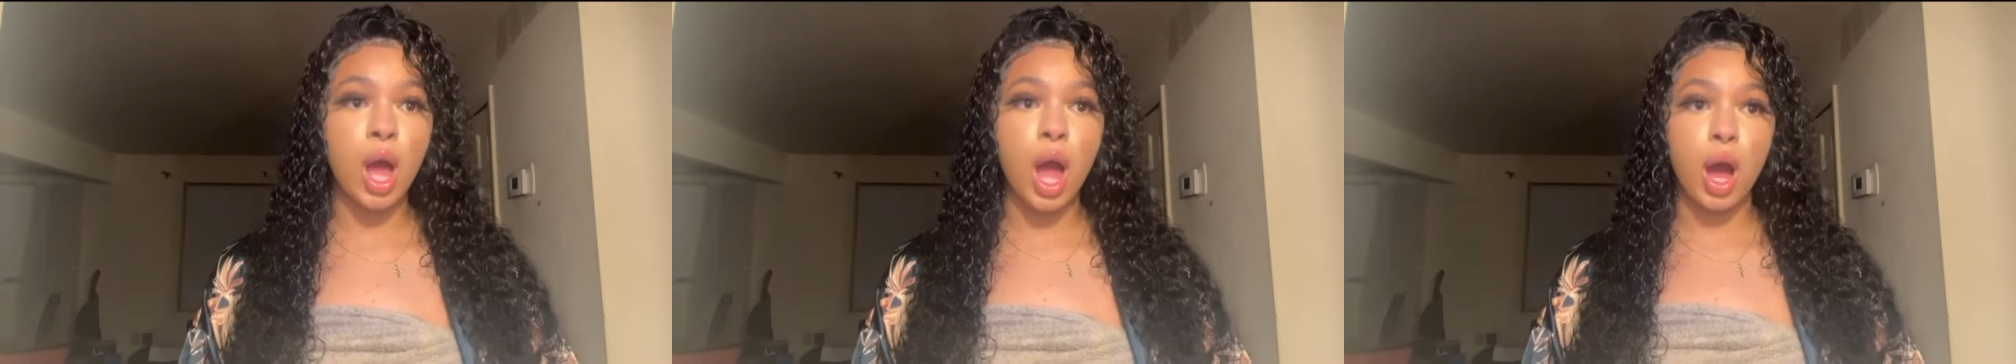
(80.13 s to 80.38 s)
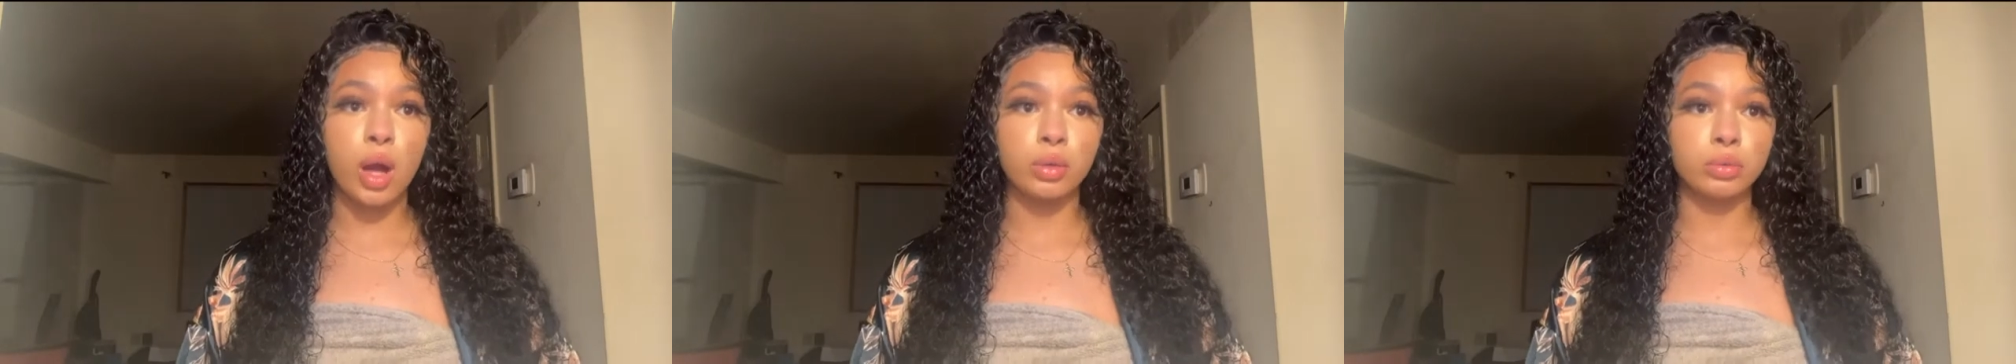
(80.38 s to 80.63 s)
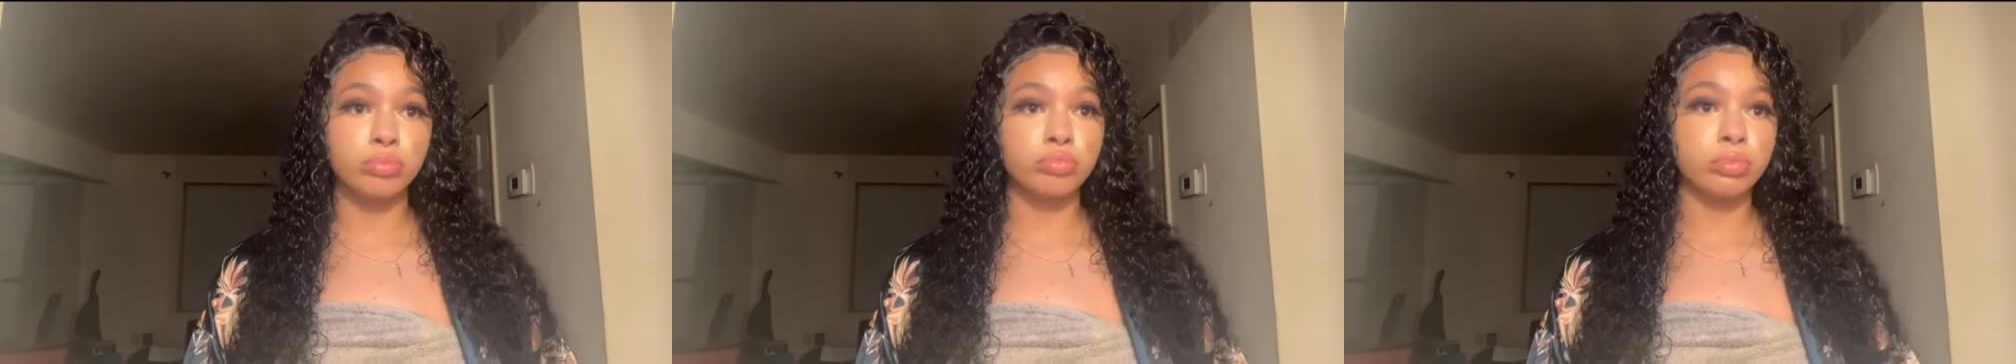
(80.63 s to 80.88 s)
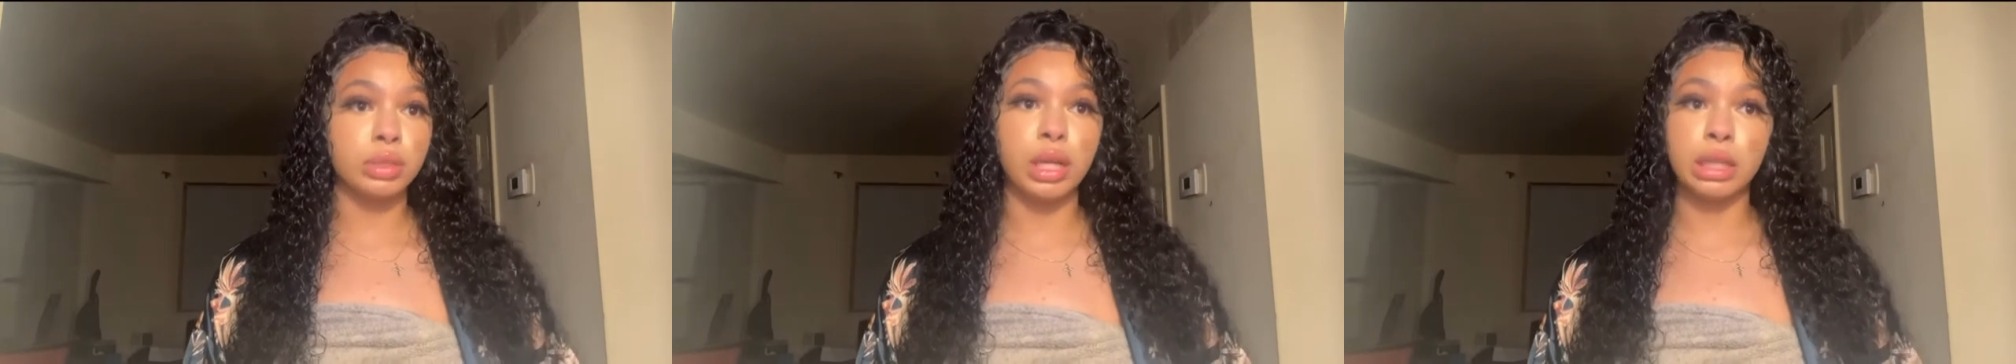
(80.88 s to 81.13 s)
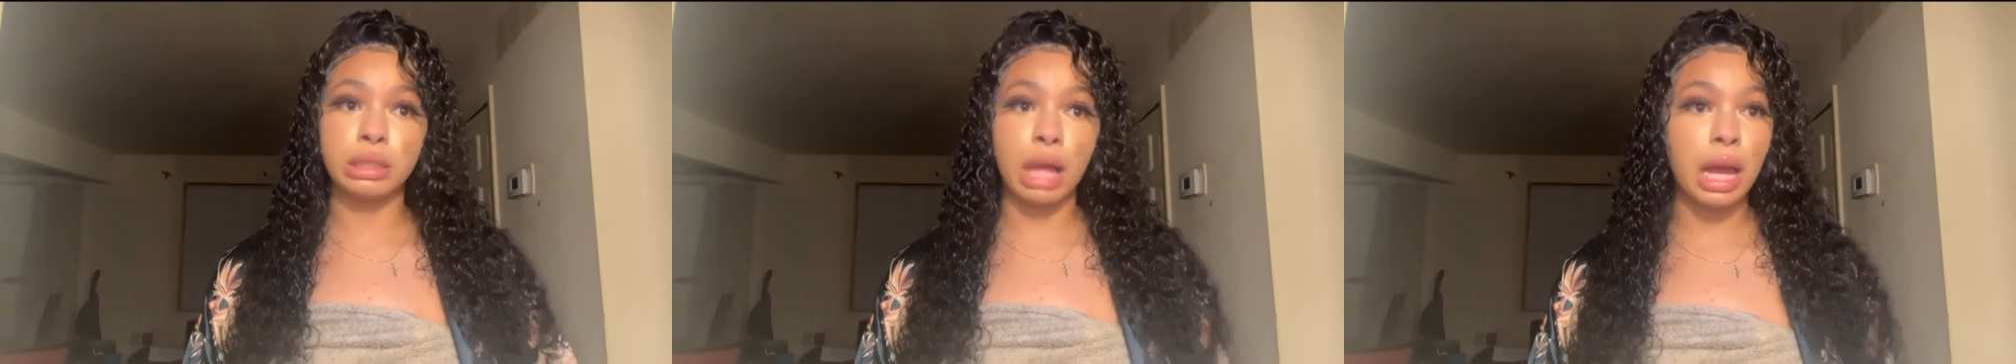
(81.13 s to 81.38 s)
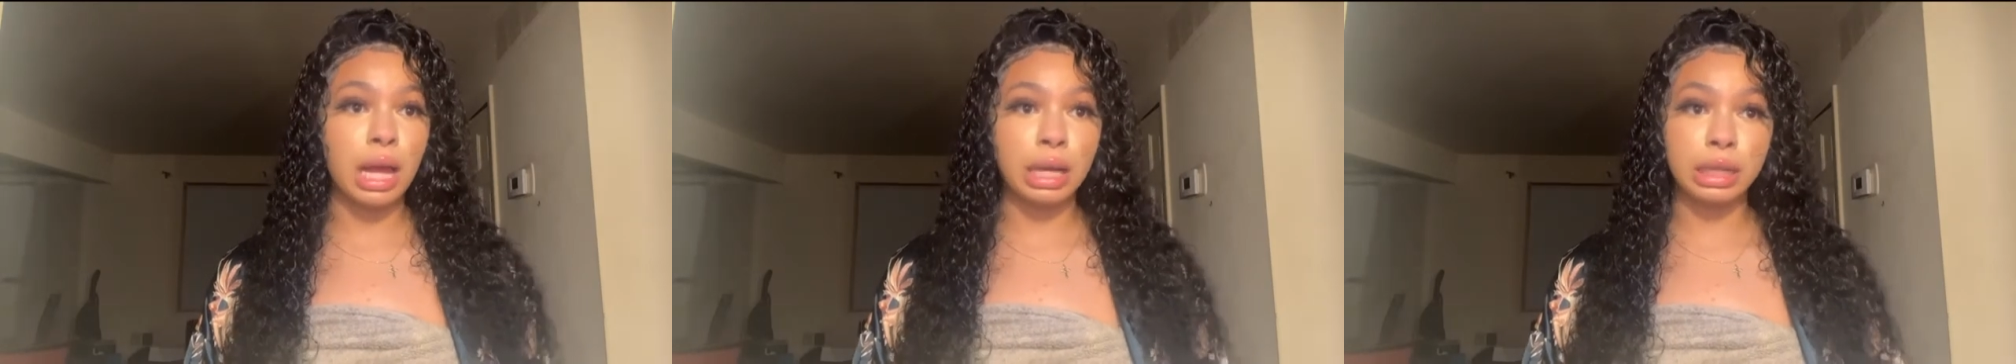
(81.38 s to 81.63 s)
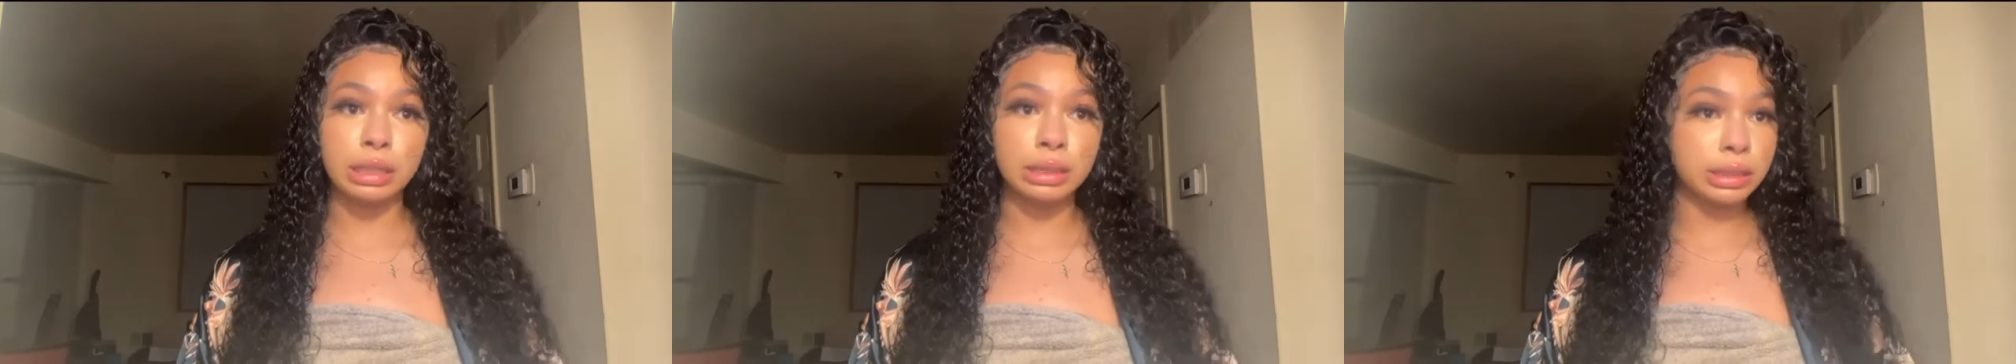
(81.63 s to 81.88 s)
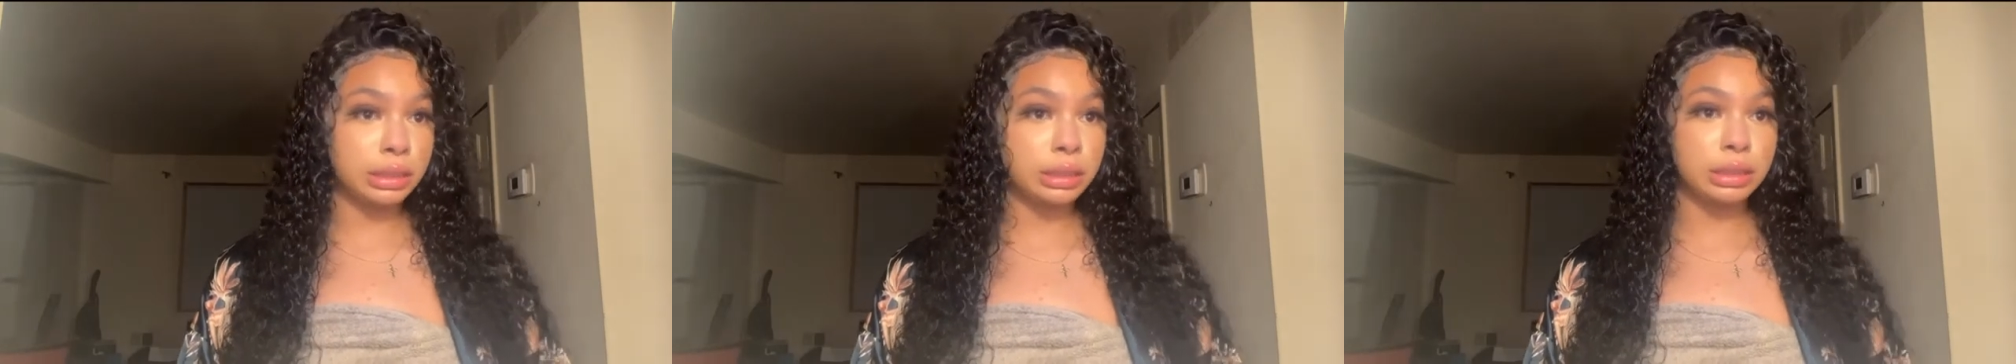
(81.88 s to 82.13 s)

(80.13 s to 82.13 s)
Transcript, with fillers: on the thighs